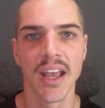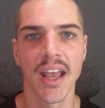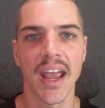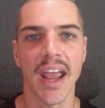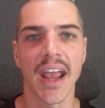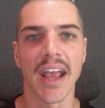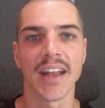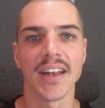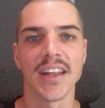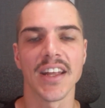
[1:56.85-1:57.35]

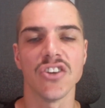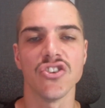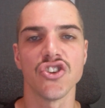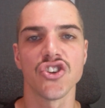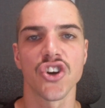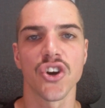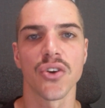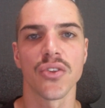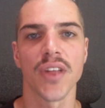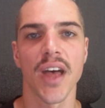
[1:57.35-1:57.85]
and
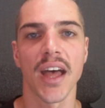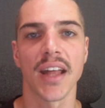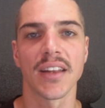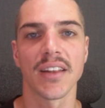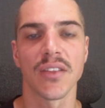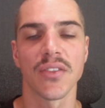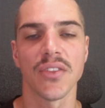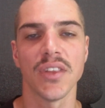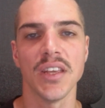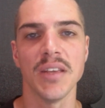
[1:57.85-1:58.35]
ensure that
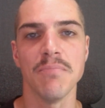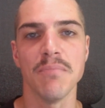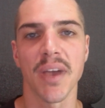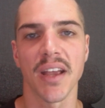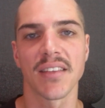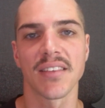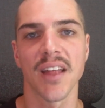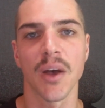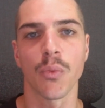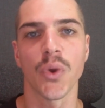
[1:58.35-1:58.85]
the
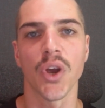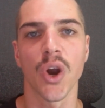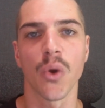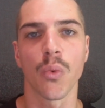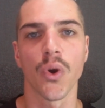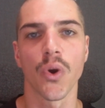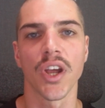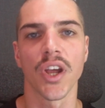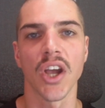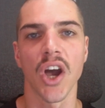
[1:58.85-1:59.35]
mix that we are
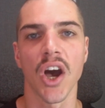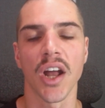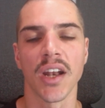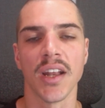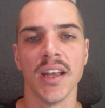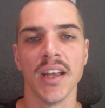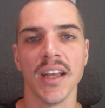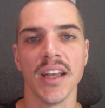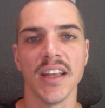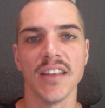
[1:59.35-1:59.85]
working
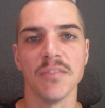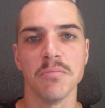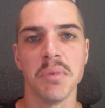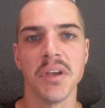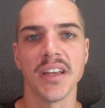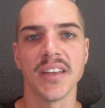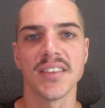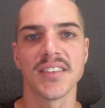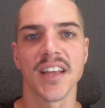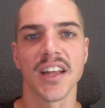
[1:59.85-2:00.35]
on is
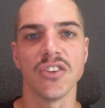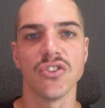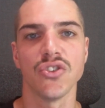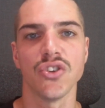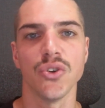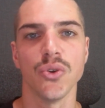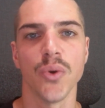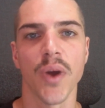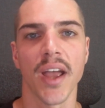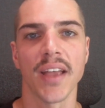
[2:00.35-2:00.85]
being sent
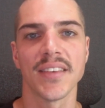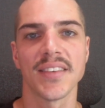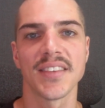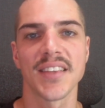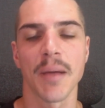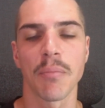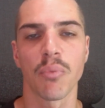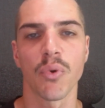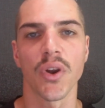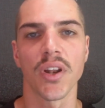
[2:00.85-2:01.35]
to a
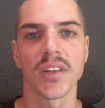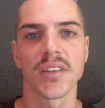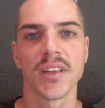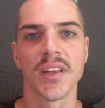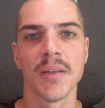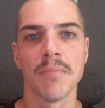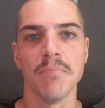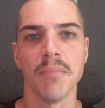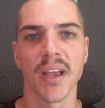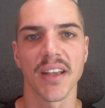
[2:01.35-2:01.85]
separate
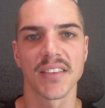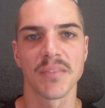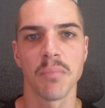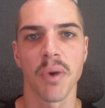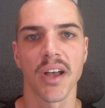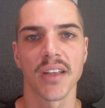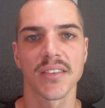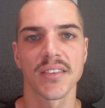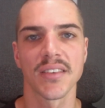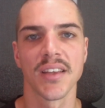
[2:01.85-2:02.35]
mix
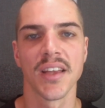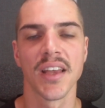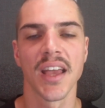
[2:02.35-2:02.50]
bus